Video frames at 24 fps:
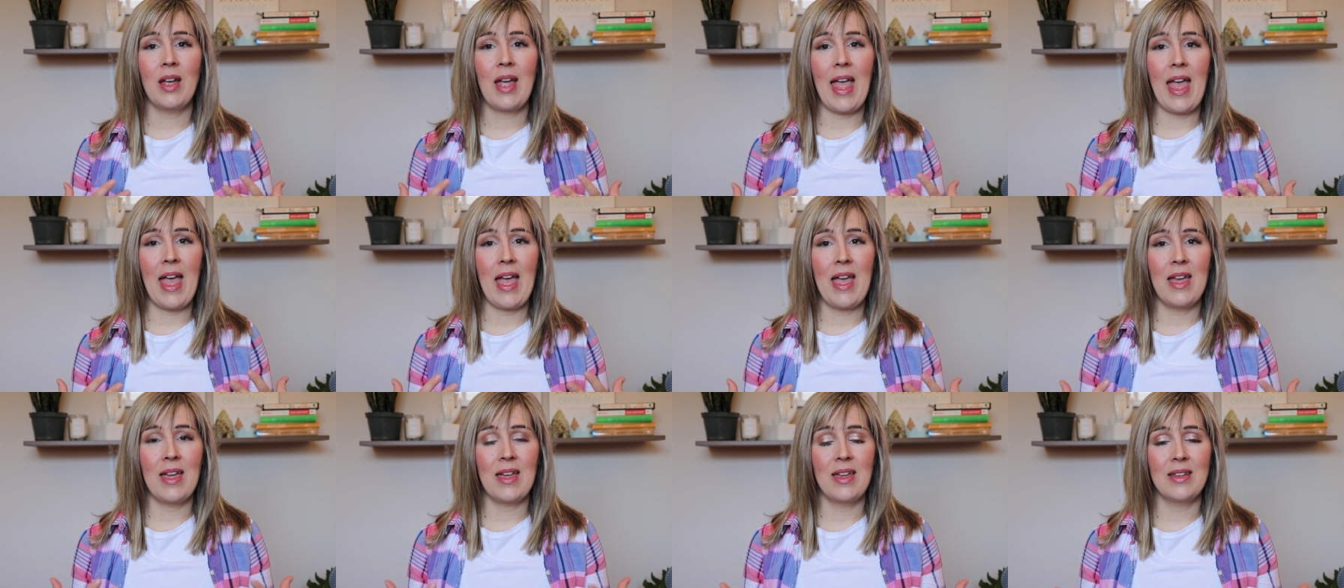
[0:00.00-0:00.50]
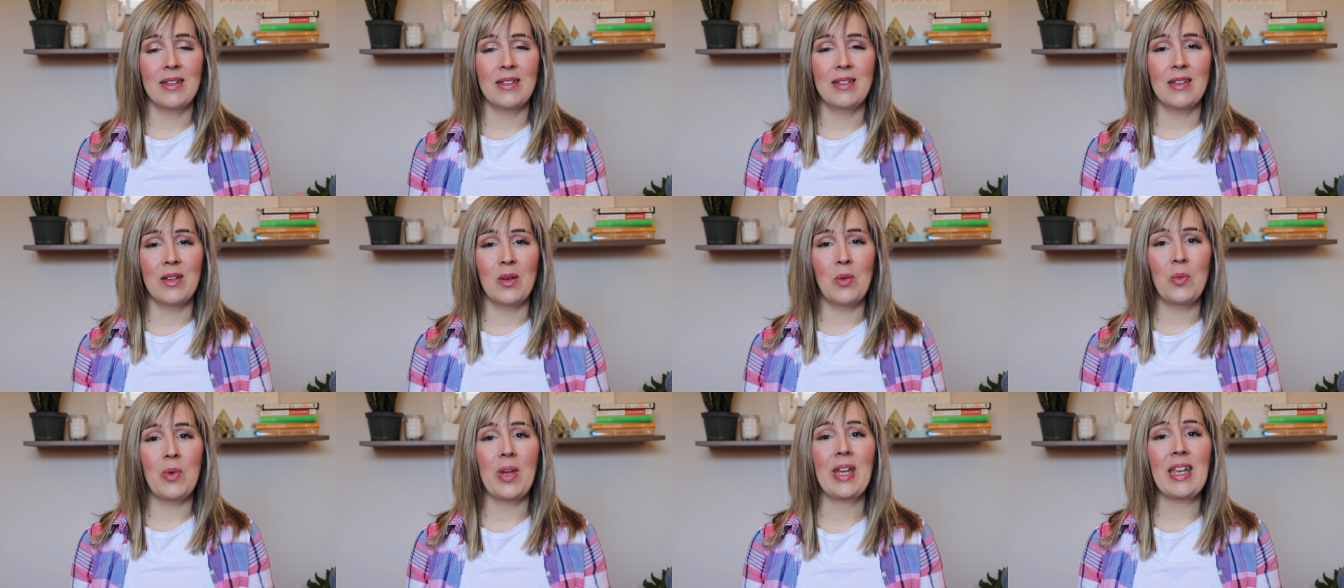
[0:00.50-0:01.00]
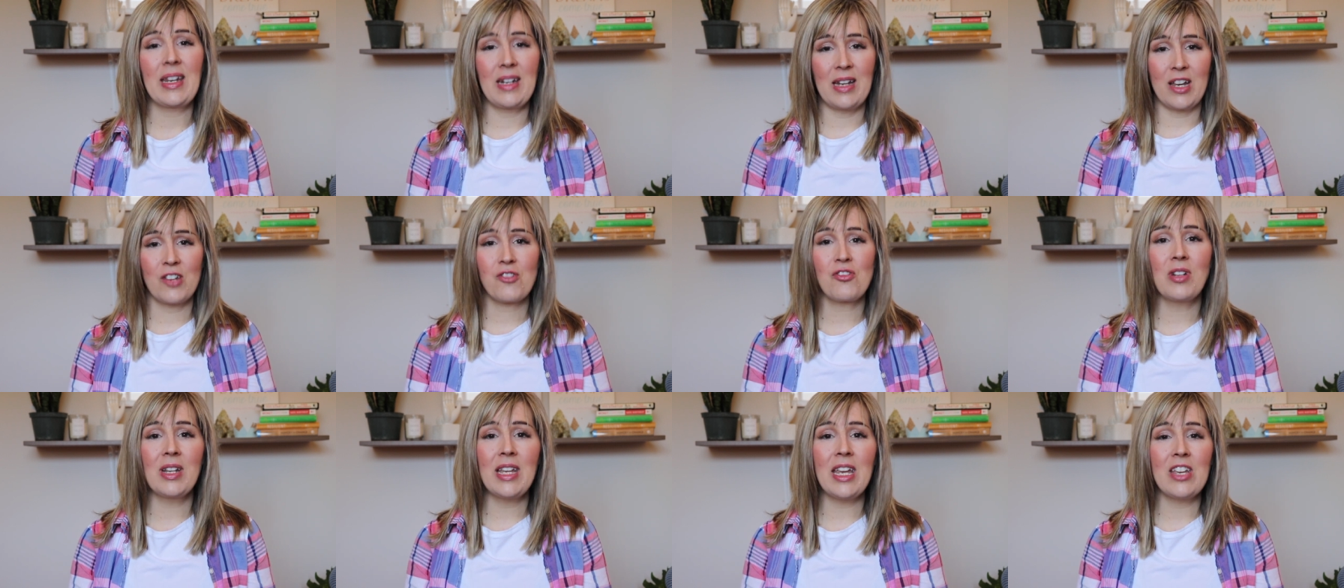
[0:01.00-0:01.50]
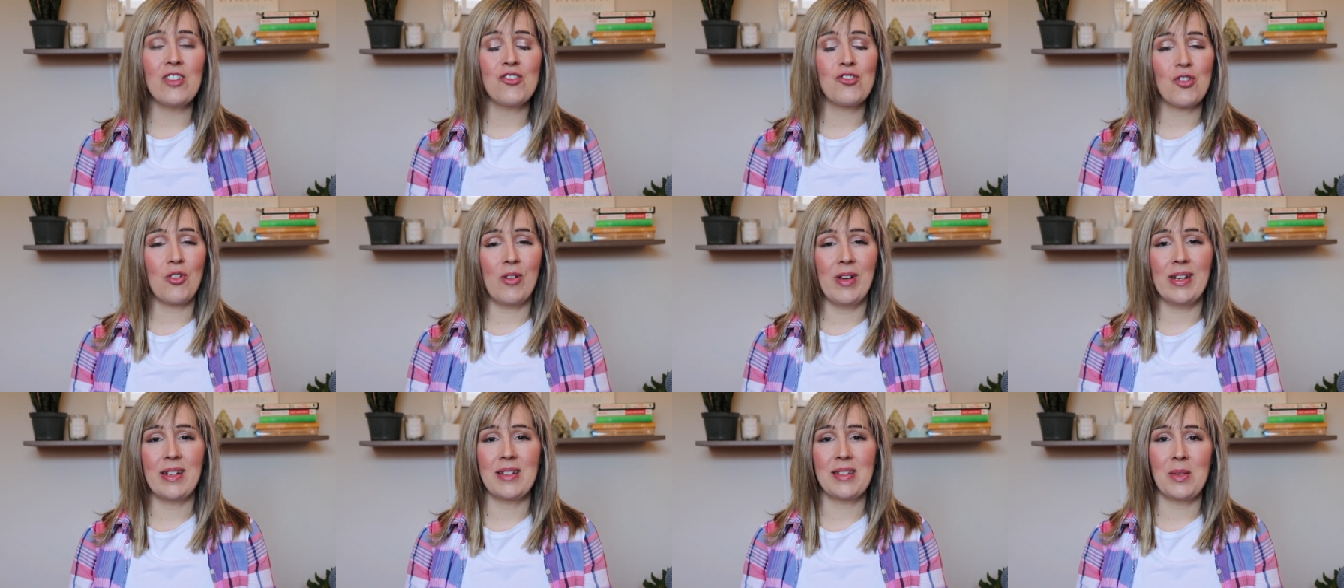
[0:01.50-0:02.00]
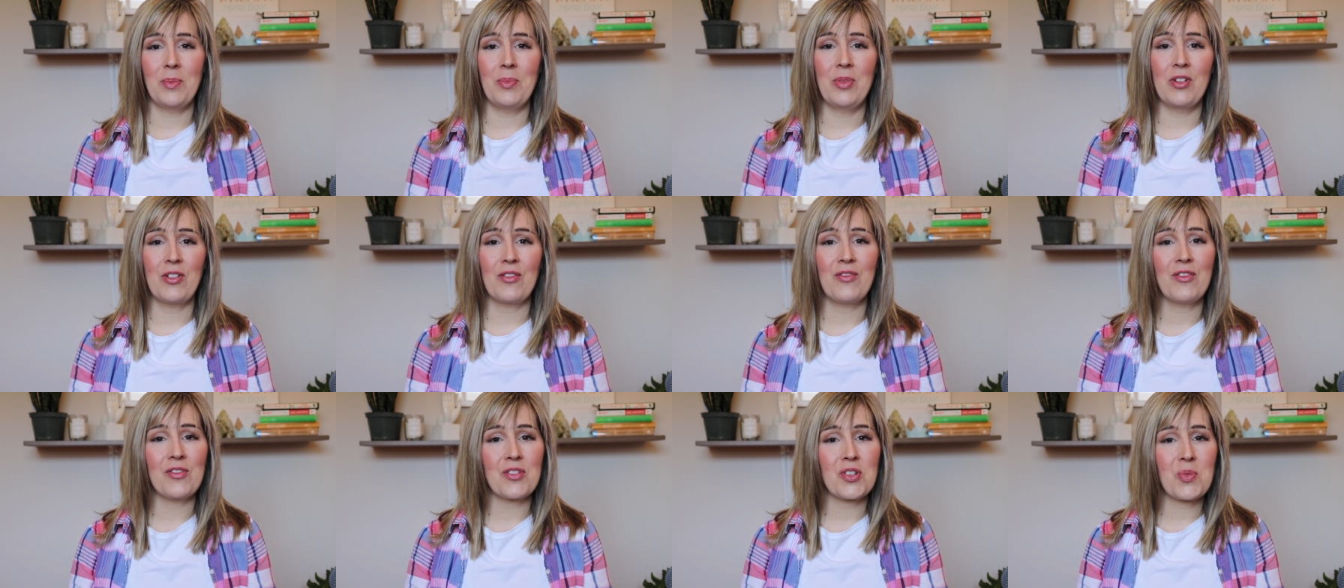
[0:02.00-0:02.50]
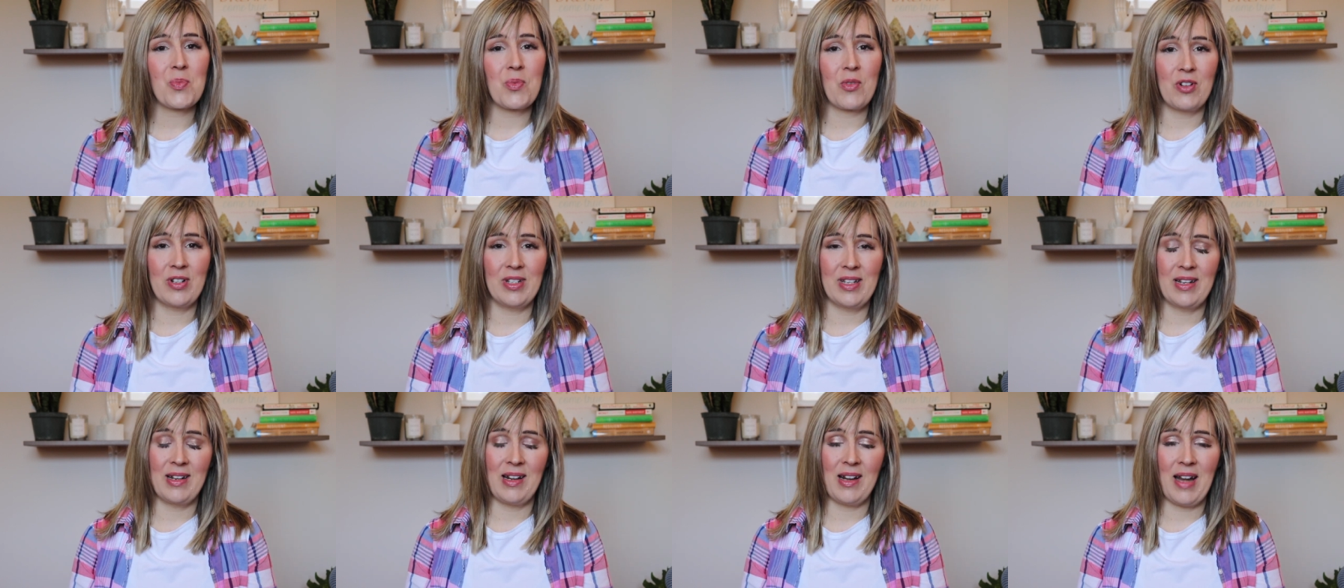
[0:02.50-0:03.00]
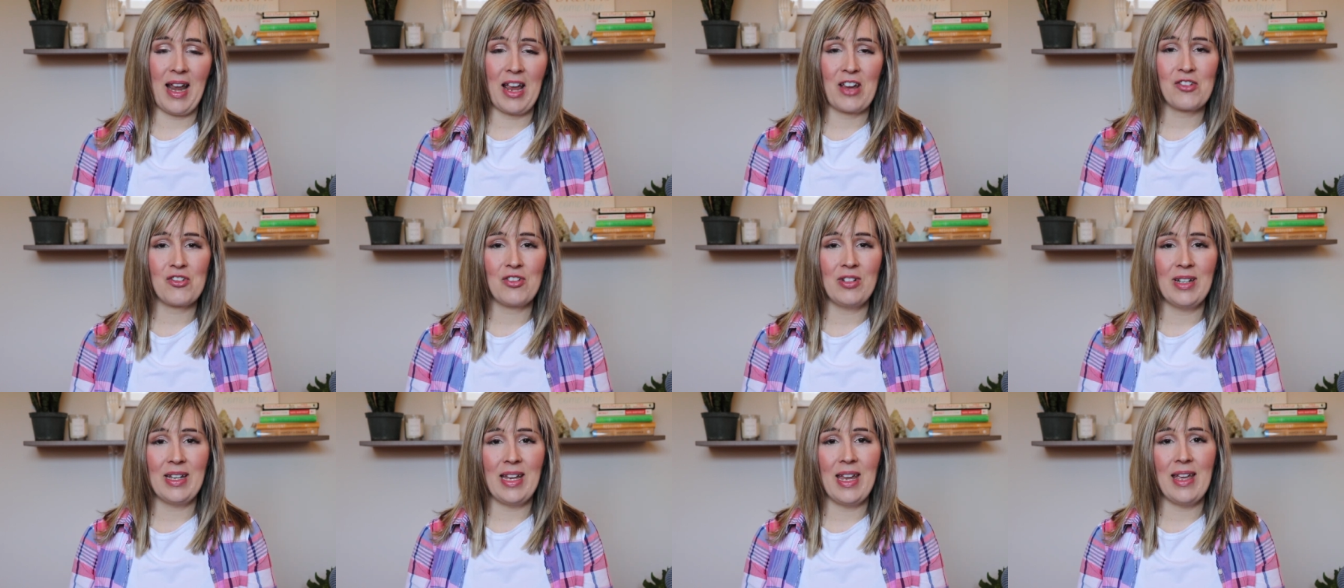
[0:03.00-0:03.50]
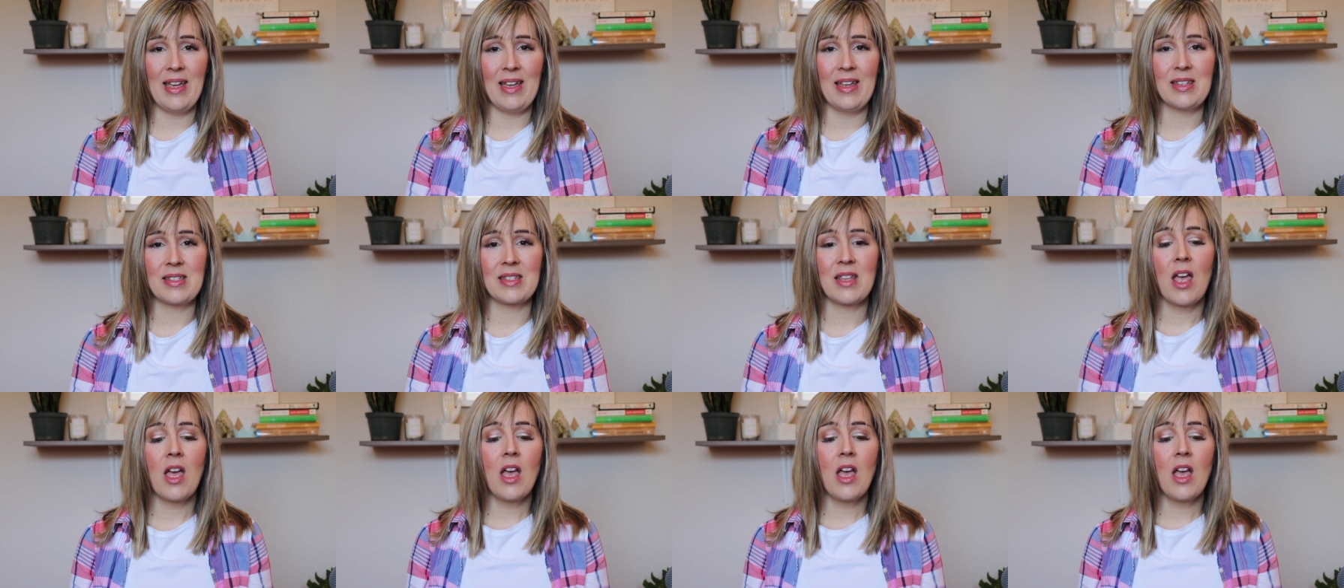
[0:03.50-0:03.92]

and we can actually enjoy it as a beautiful sport that it actually is.